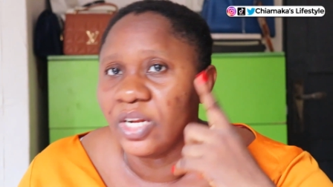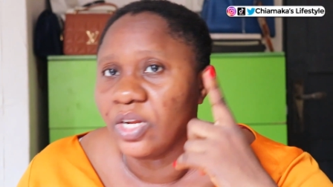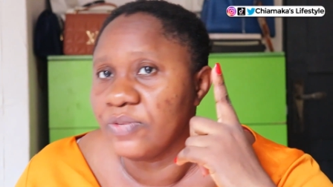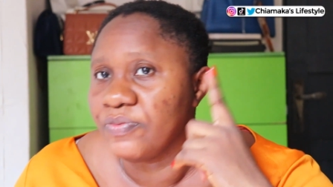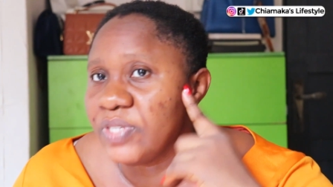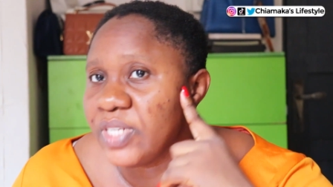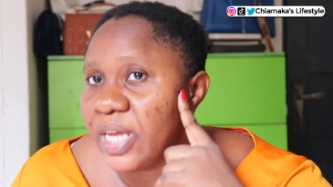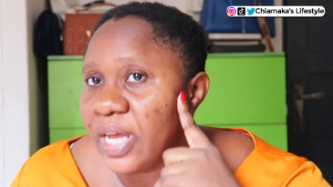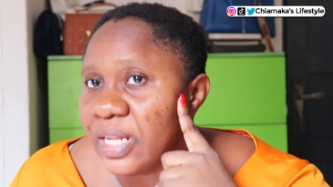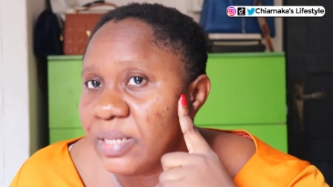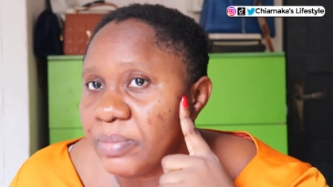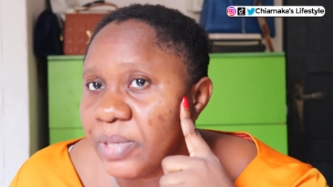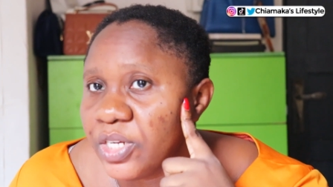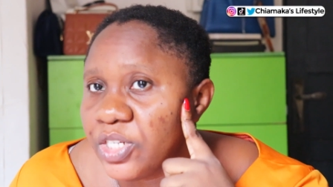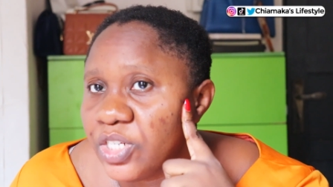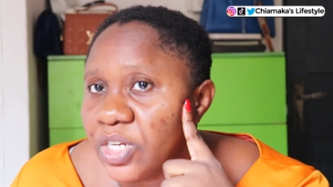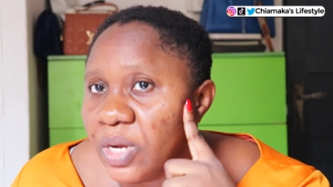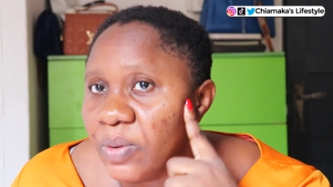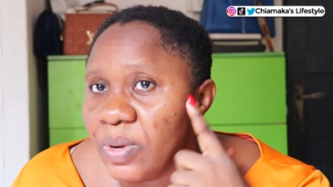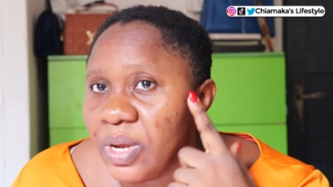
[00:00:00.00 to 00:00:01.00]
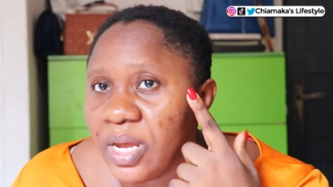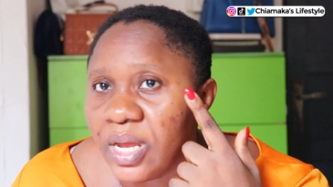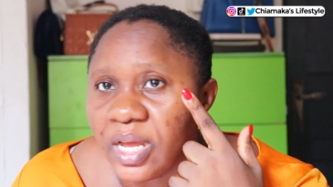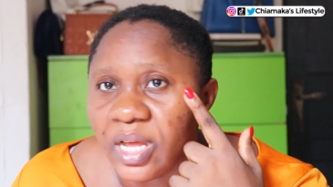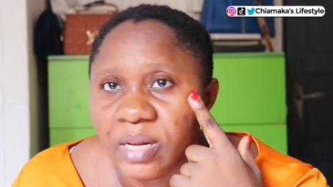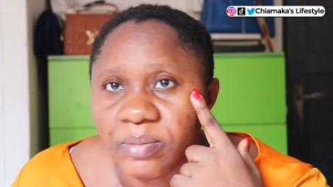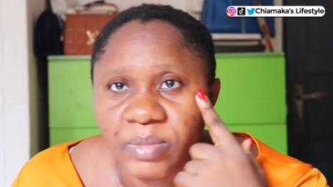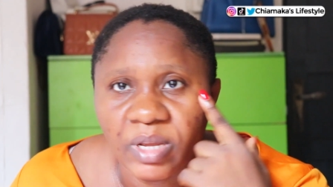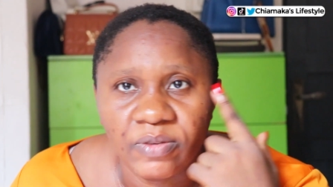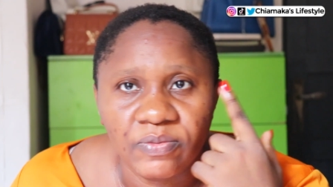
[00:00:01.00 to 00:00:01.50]
I just really had my shower
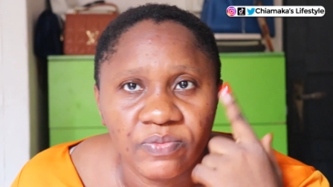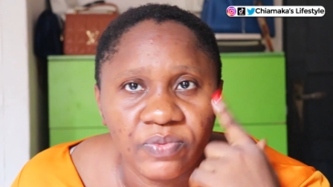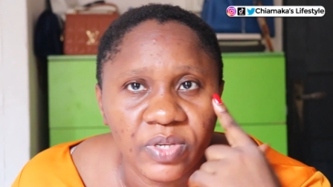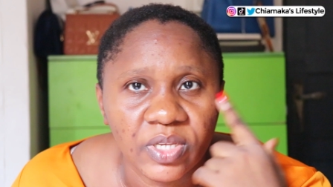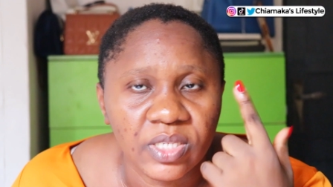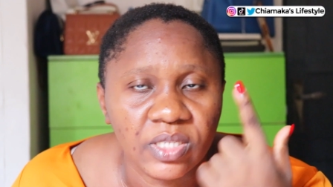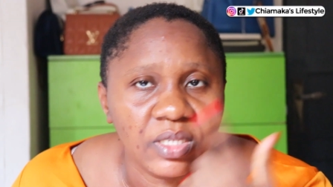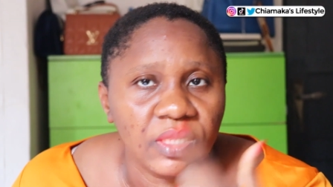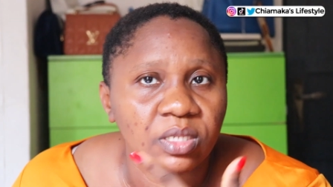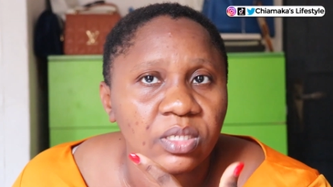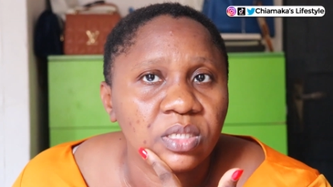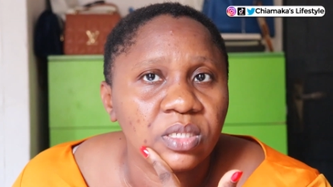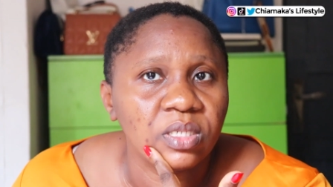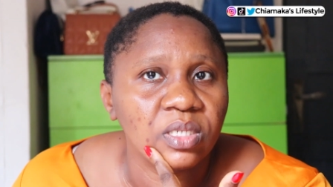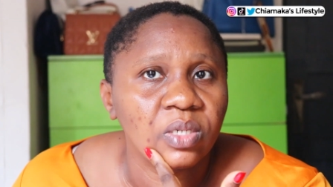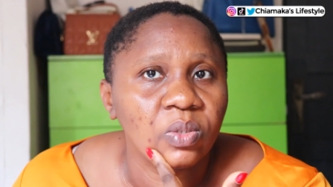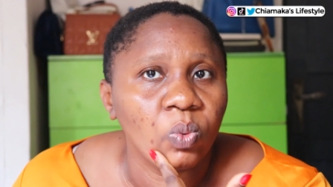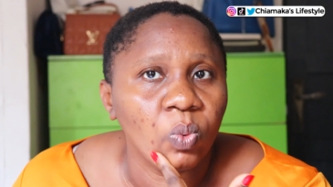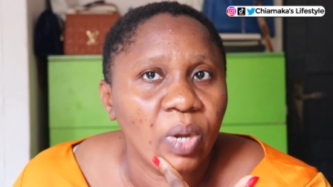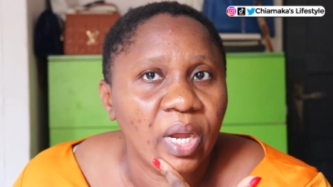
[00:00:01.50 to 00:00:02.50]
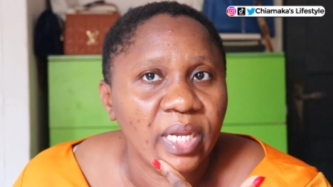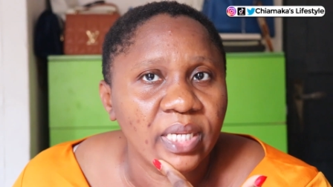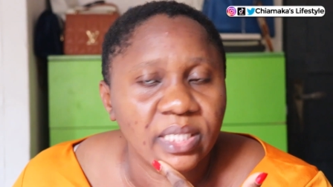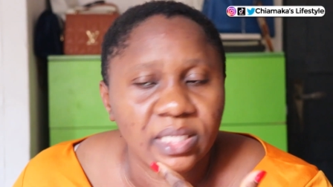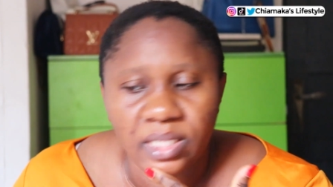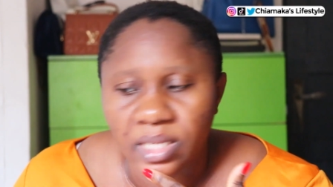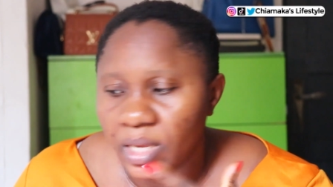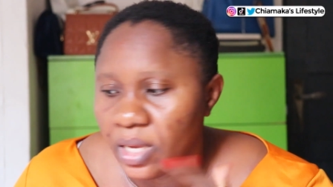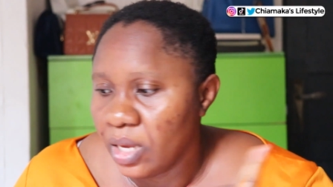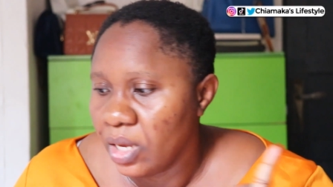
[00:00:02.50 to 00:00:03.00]
and my face is still
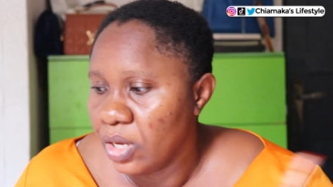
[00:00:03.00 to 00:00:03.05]
white.